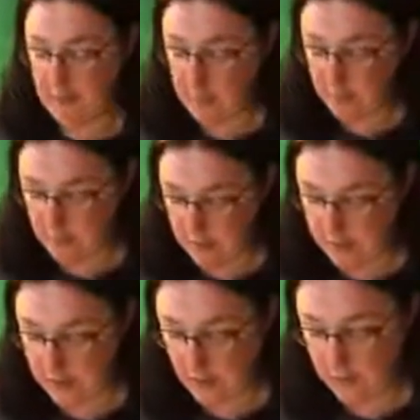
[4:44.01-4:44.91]
be
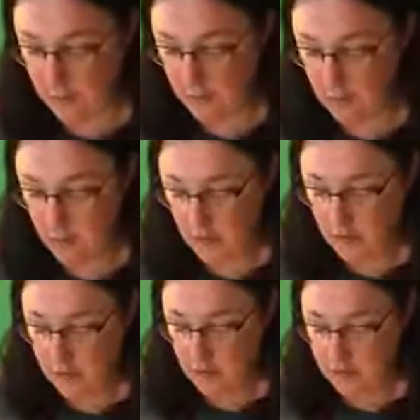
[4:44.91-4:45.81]
really careful
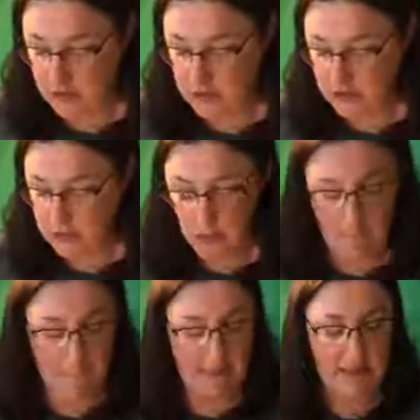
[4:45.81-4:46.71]
that you
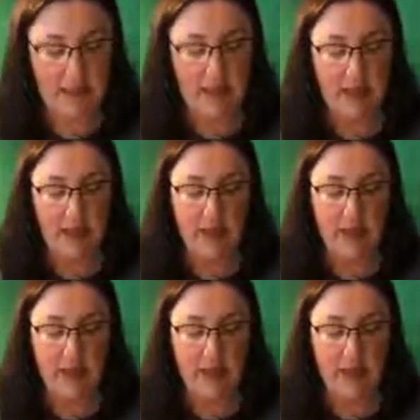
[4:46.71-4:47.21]
don't bend it.